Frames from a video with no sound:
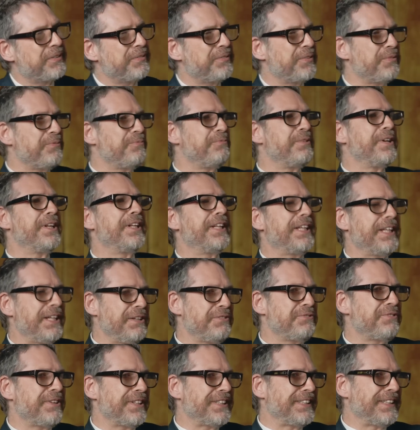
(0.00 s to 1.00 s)
the really
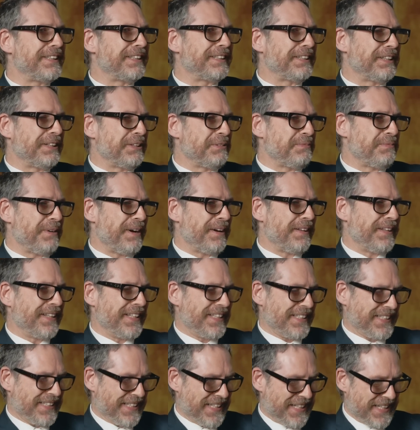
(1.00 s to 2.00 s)
interesting thing about
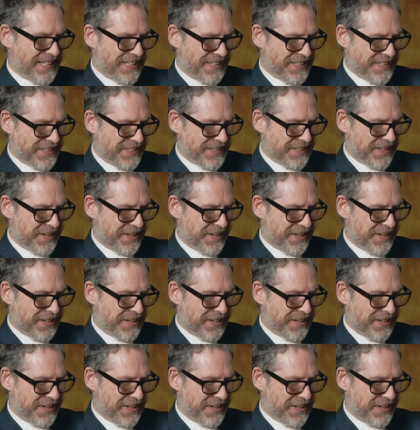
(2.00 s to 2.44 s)
this is,